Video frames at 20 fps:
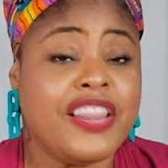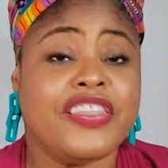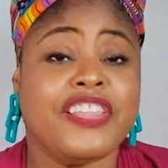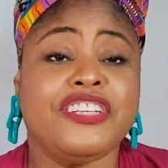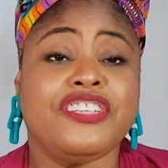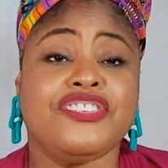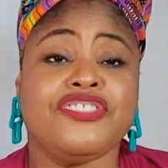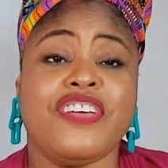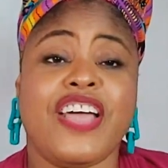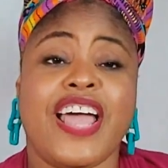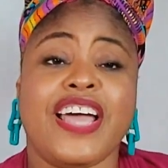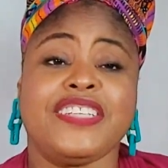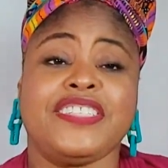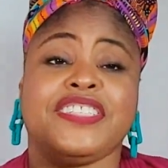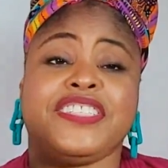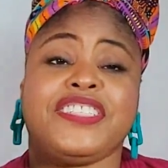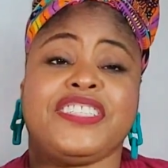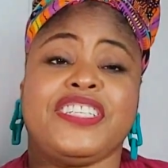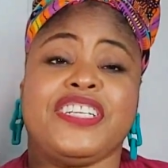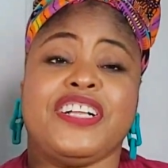the
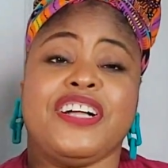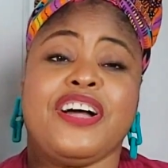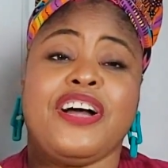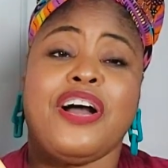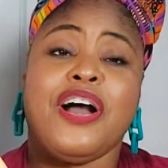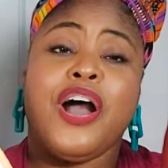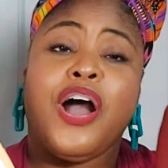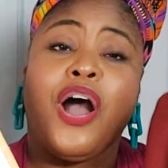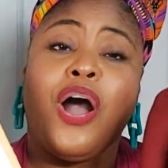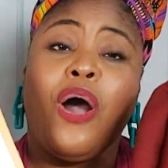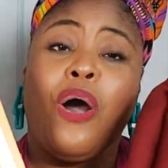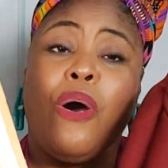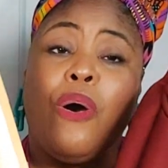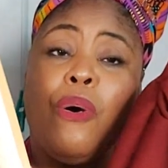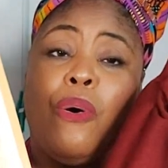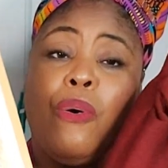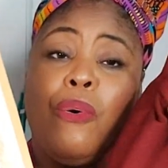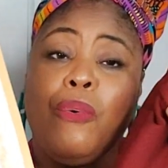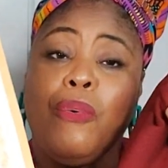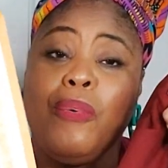dress
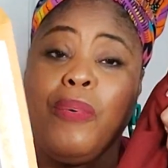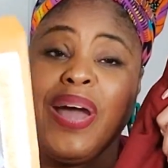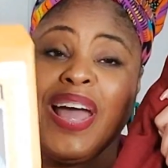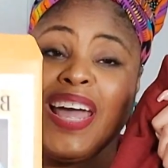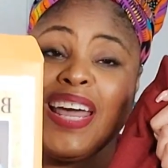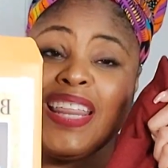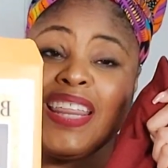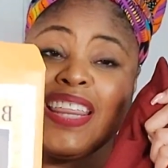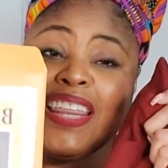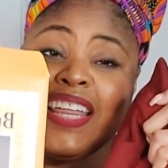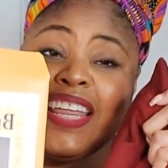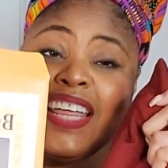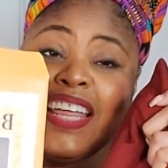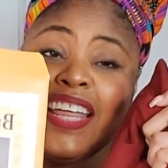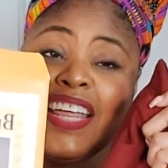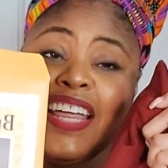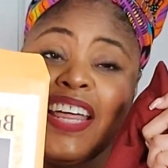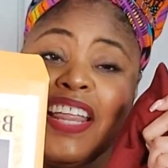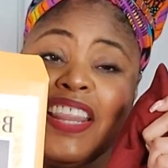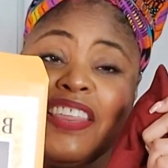with
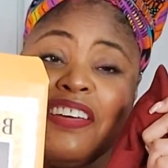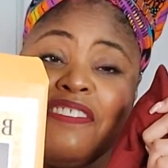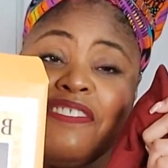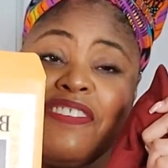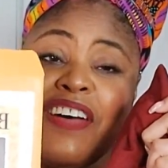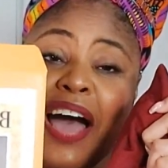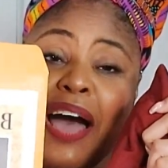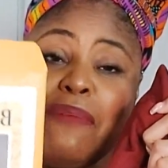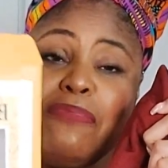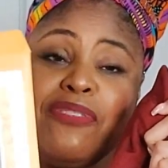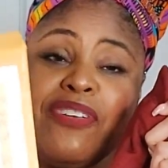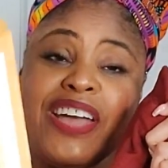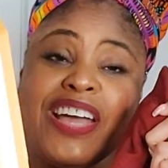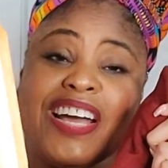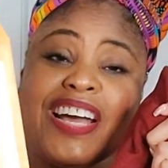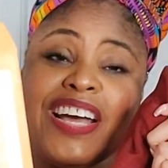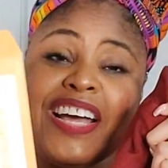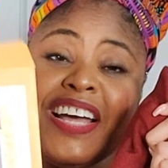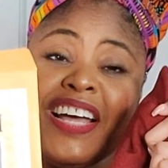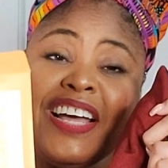the
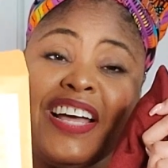fabric.